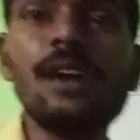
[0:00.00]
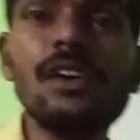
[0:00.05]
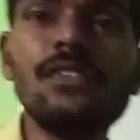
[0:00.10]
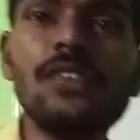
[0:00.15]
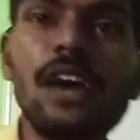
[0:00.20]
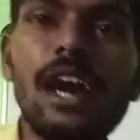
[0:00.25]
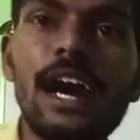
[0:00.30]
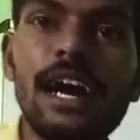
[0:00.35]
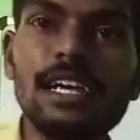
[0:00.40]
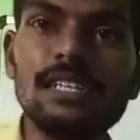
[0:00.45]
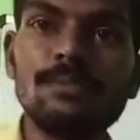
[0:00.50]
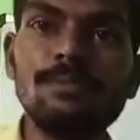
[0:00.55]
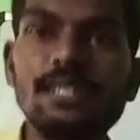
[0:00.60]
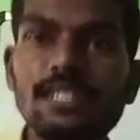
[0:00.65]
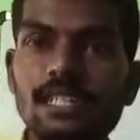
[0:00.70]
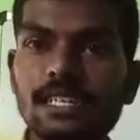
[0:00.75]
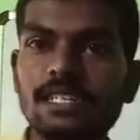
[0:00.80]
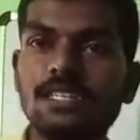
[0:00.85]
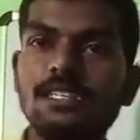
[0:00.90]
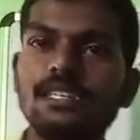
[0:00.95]
of
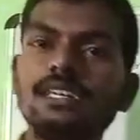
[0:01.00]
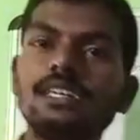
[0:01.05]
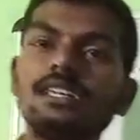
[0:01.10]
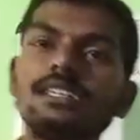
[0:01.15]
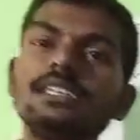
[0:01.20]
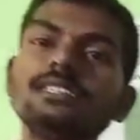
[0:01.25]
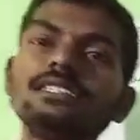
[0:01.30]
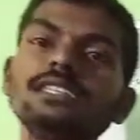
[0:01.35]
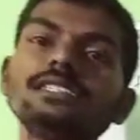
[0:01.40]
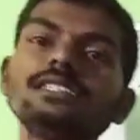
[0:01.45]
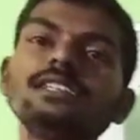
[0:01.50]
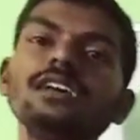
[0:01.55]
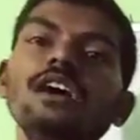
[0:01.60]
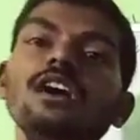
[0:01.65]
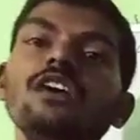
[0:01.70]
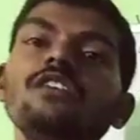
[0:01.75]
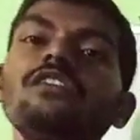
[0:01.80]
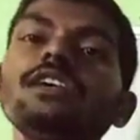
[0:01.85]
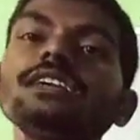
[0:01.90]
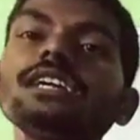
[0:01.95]
arithmetic. This is
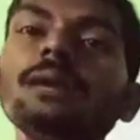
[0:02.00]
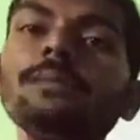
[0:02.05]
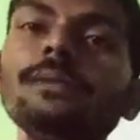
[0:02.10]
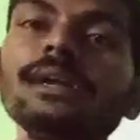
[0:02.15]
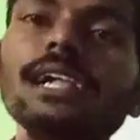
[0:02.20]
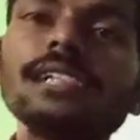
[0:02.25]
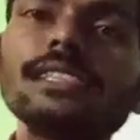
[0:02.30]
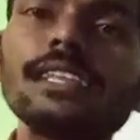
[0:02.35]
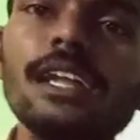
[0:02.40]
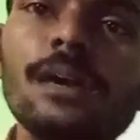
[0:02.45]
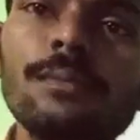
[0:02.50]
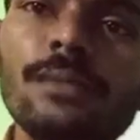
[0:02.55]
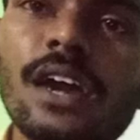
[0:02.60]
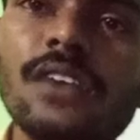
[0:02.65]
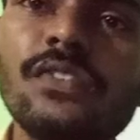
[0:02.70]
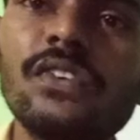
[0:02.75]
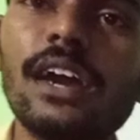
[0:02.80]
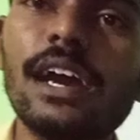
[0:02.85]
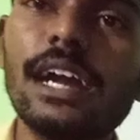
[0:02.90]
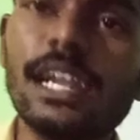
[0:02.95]
fundamental theorem
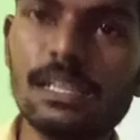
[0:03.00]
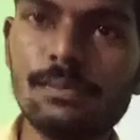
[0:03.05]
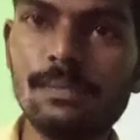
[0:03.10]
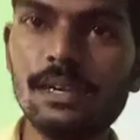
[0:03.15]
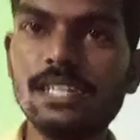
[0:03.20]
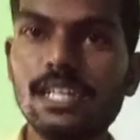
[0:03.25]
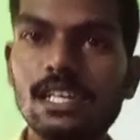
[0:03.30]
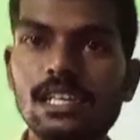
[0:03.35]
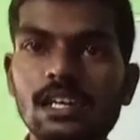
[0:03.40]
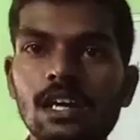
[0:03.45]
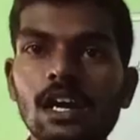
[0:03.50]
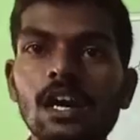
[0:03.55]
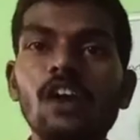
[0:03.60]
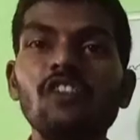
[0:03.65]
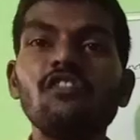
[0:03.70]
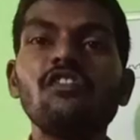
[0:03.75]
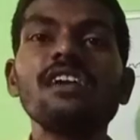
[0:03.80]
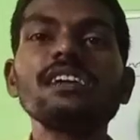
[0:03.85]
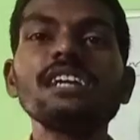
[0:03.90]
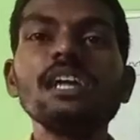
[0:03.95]
of arithmetic.
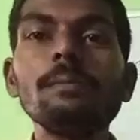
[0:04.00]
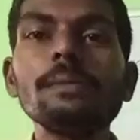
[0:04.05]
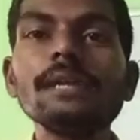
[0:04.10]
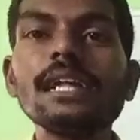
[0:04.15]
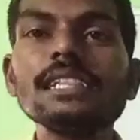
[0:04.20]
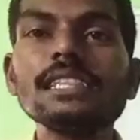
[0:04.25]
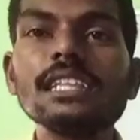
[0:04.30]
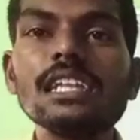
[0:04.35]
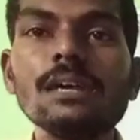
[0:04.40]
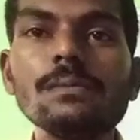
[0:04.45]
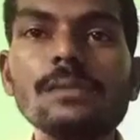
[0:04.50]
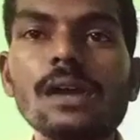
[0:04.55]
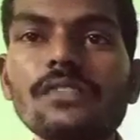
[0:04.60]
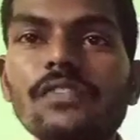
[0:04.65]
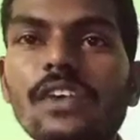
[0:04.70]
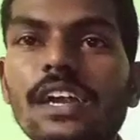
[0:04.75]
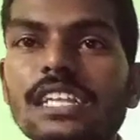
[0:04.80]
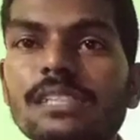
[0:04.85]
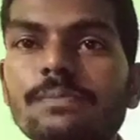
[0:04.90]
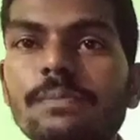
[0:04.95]
Fundamental theorem of
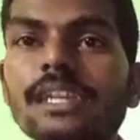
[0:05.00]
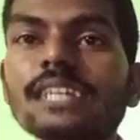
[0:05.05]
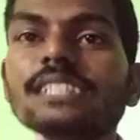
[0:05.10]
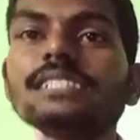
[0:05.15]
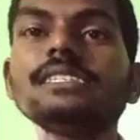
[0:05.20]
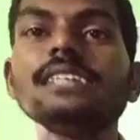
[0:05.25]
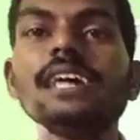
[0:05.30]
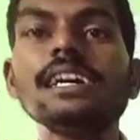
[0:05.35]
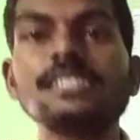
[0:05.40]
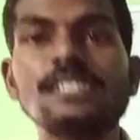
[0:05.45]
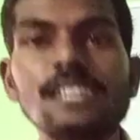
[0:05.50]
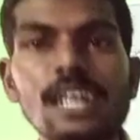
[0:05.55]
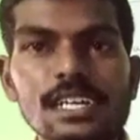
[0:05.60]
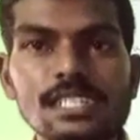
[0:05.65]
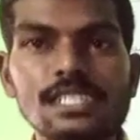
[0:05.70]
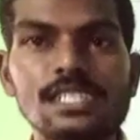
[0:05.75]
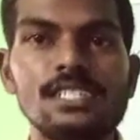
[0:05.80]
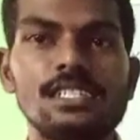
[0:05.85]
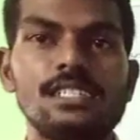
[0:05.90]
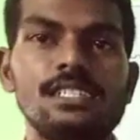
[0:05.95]
arithmetic says
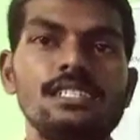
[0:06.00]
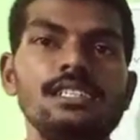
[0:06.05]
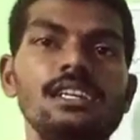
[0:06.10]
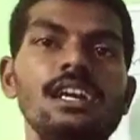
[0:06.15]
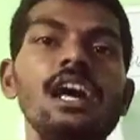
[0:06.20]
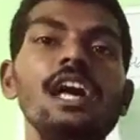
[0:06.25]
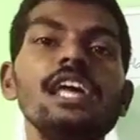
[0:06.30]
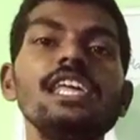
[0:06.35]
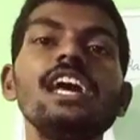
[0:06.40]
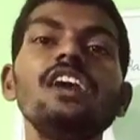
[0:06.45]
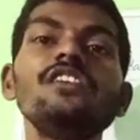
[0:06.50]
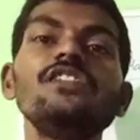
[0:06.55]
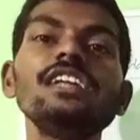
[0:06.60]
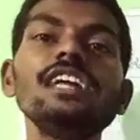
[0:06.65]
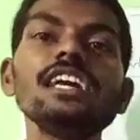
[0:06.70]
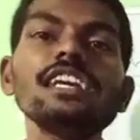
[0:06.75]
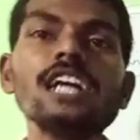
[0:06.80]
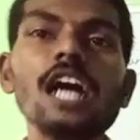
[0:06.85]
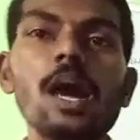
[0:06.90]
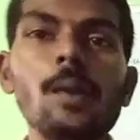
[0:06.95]
that
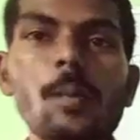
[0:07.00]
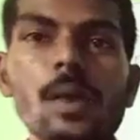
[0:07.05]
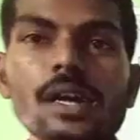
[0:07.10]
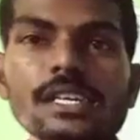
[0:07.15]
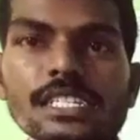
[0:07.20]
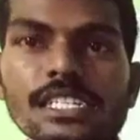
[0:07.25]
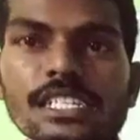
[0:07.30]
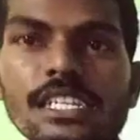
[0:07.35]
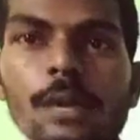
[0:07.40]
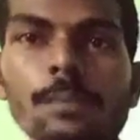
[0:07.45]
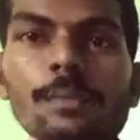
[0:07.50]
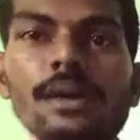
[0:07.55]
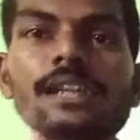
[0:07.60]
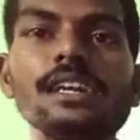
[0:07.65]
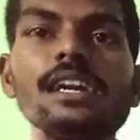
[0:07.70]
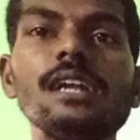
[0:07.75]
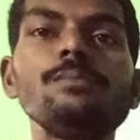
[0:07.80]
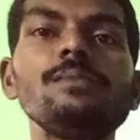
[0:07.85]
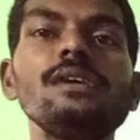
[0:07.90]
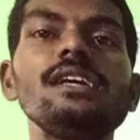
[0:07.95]
every composite number
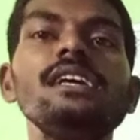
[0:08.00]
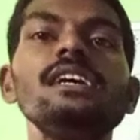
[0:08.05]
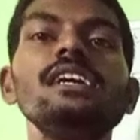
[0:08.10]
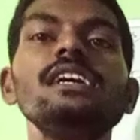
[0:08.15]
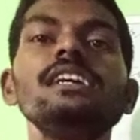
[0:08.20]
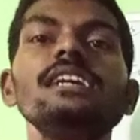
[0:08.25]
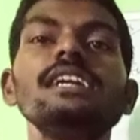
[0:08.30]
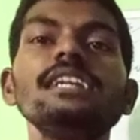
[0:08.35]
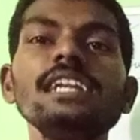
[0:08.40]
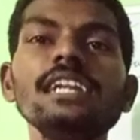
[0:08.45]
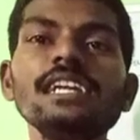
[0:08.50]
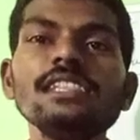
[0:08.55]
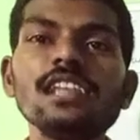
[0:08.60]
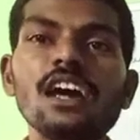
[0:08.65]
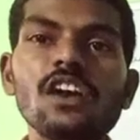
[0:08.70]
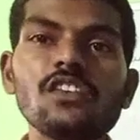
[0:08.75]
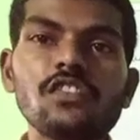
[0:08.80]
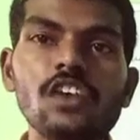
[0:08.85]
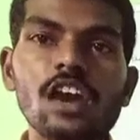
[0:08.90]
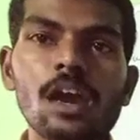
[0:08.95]
can be written in the
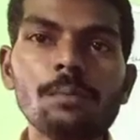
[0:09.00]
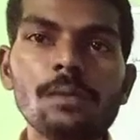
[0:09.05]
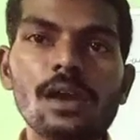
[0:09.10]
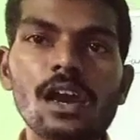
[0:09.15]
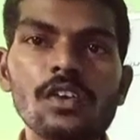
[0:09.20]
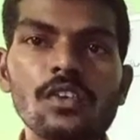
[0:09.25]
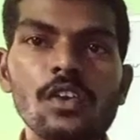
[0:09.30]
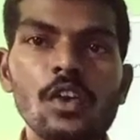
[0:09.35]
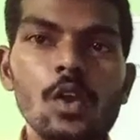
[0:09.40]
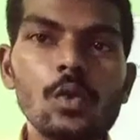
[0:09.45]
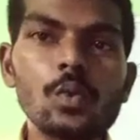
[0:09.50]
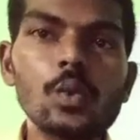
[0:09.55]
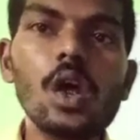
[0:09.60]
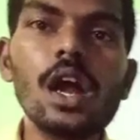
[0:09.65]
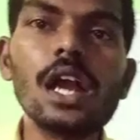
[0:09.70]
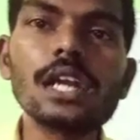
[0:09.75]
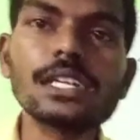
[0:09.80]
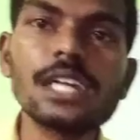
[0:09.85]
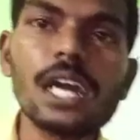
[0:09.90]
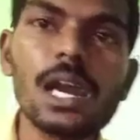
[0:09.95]
form of
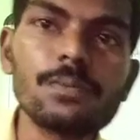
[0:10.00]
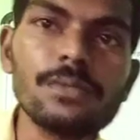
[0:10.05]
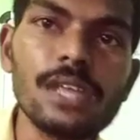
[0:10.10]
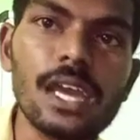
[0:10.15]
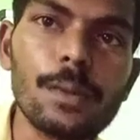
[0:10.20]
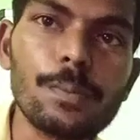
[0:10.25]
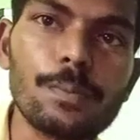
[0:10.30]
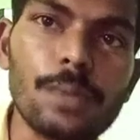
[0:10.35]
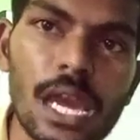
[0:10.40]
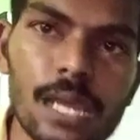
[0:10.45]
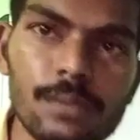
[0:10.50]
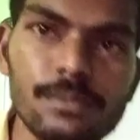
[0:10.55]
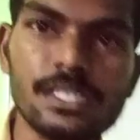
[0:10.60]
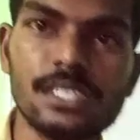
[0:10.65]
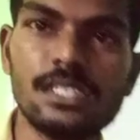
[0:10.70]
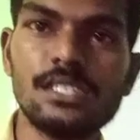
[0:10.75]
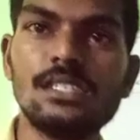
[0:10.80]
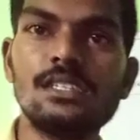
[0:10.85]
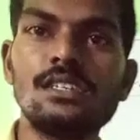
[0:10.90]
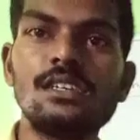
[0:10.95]
product of their
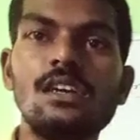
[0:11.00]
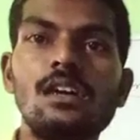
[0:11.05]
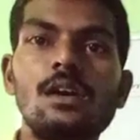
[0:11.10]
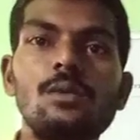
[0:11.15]
primes,